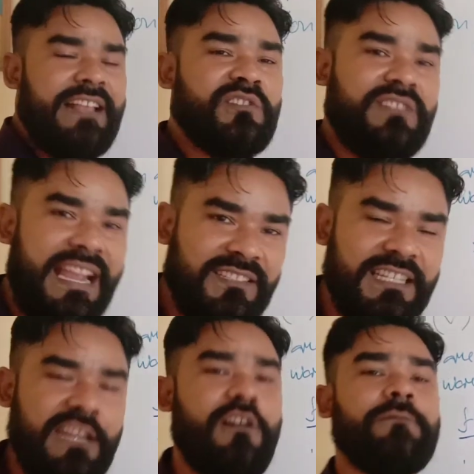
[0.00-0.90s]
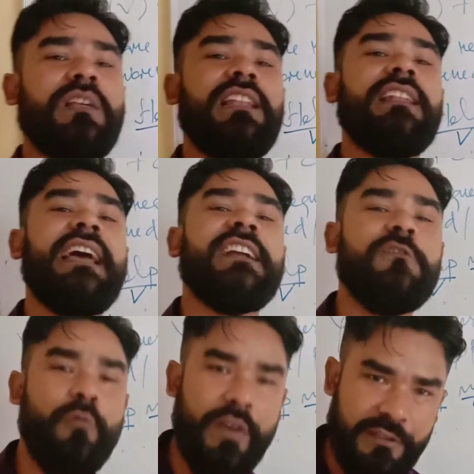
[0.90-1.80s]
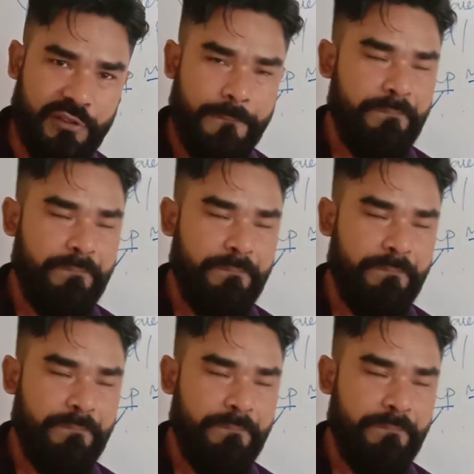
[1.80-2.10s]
and sanctity of the language,